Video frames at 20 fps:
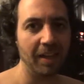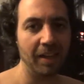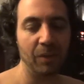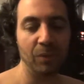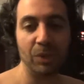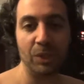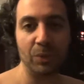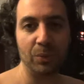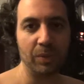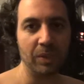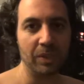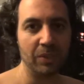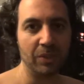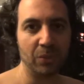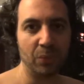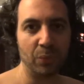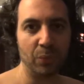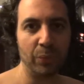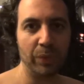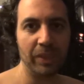which was
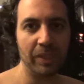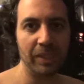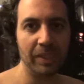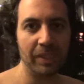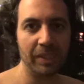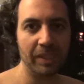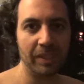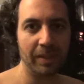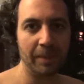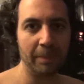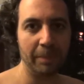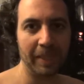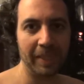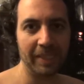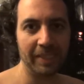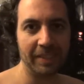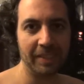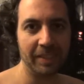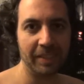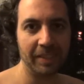really
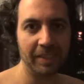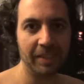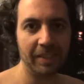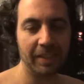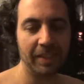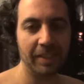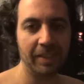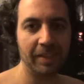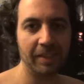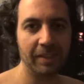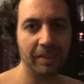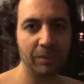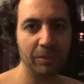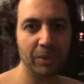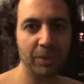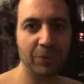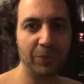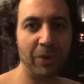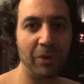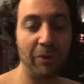amazing.
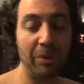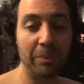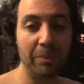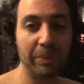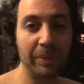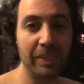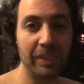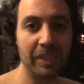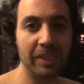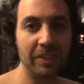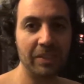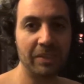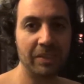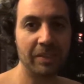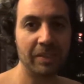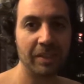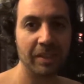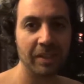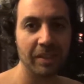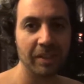Was very pleased